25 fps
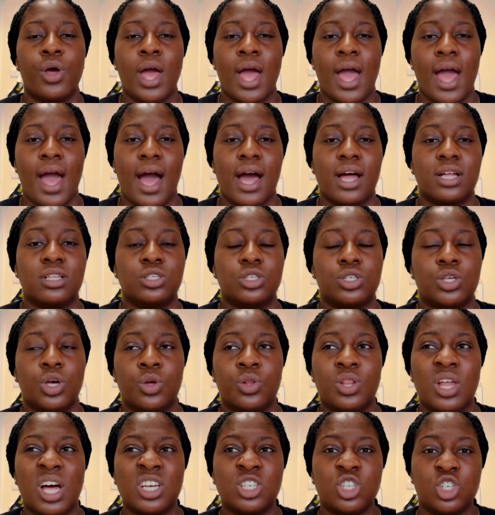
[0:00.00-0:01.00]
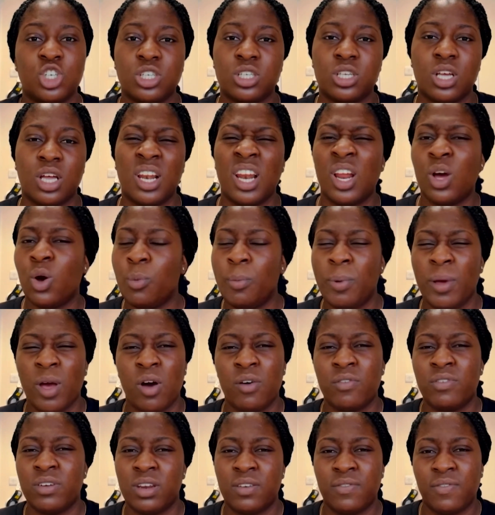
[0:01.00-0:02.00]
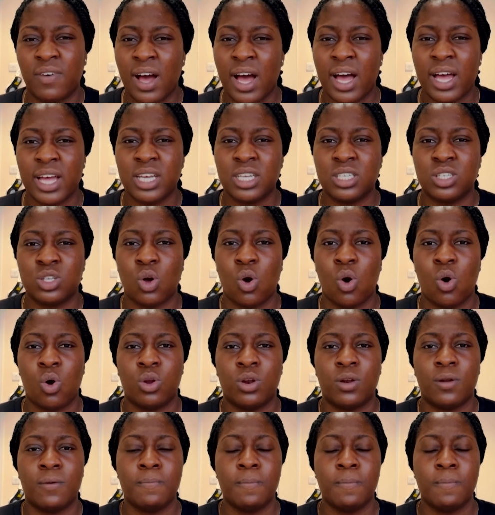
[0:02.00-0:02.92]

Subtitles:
And so that's just a little bit of advice on,